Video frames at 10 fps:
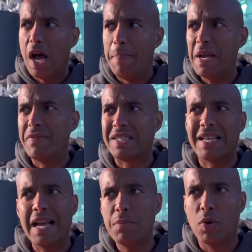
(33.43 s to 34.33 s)
a bit of a
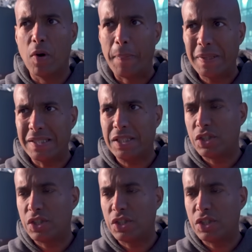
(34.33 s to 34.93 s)
time warp. Is this